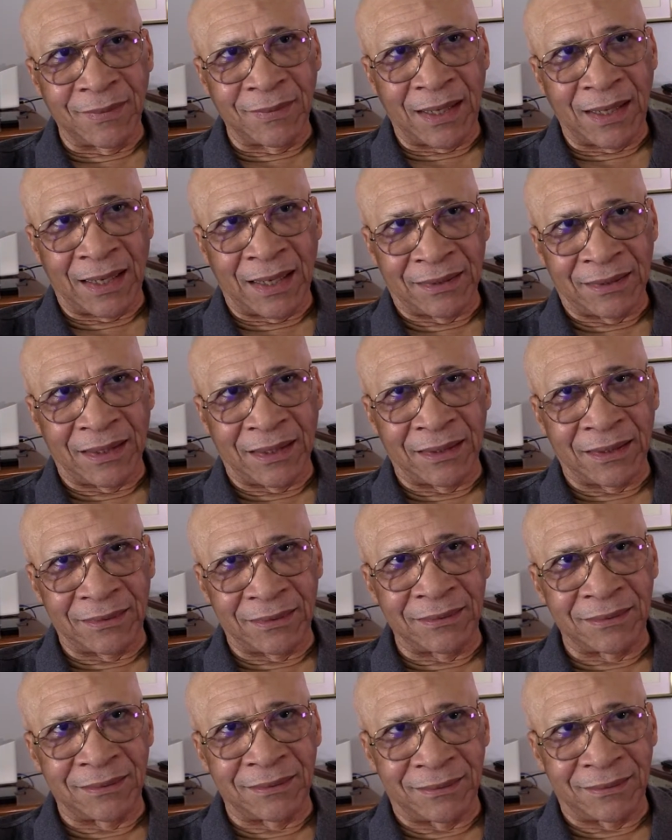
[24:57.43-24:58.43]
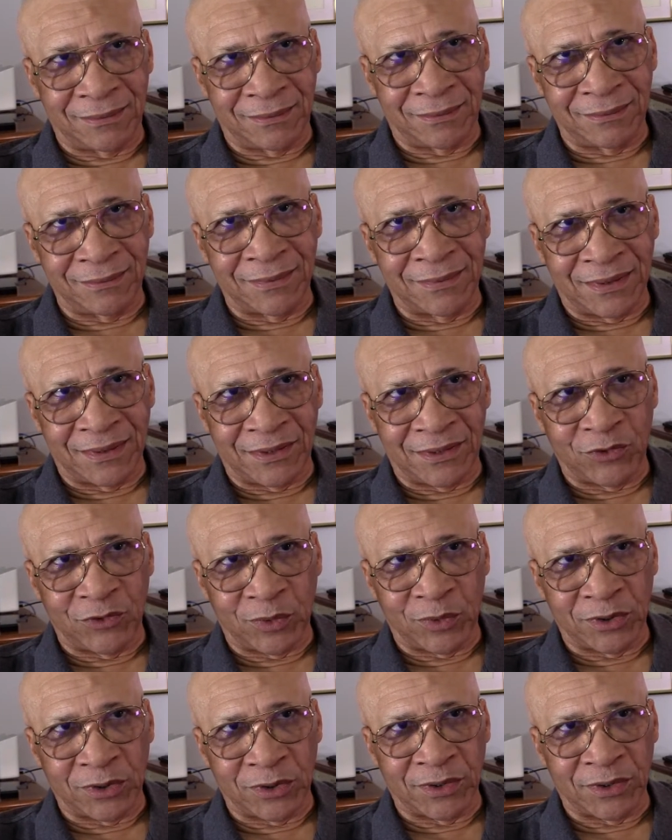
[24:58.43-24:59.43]
I think this is one
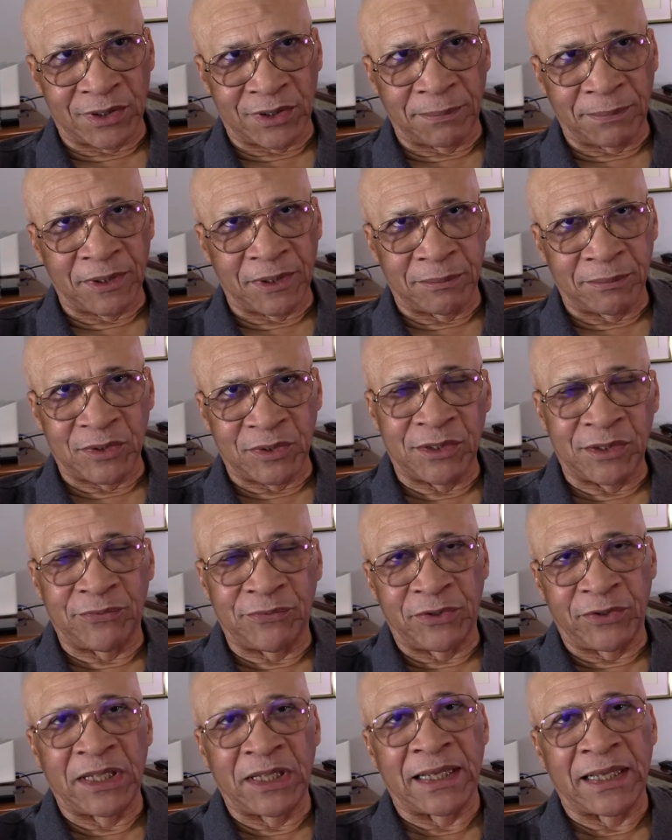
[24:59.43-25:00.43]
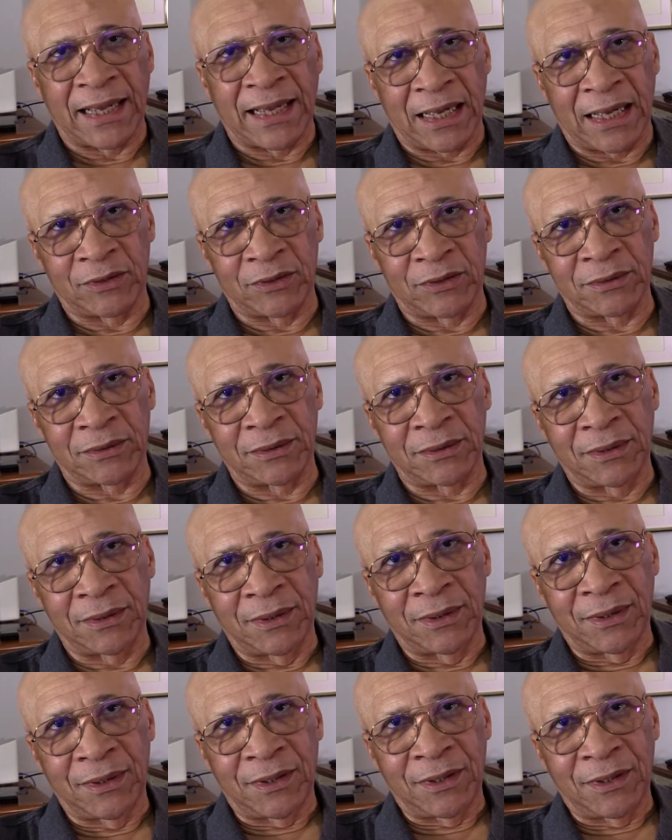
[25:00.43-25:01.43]
of those symptoms. He's freaking out
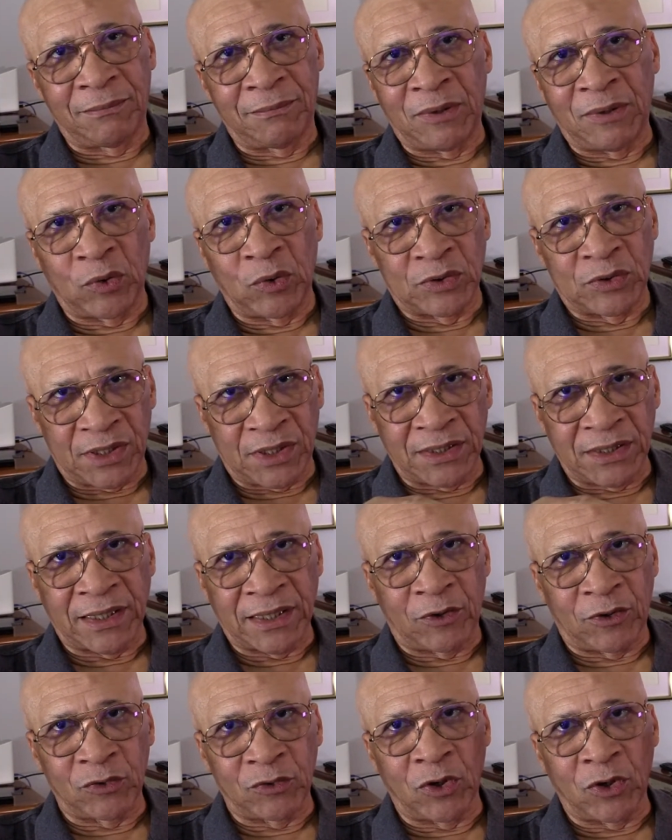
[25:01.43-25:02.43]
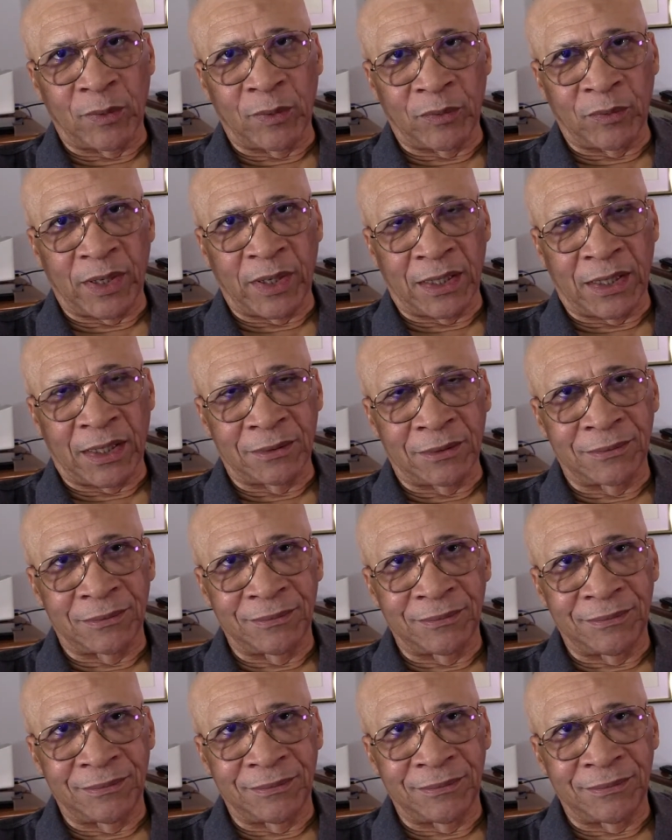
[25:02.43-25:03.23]
because things are not going well.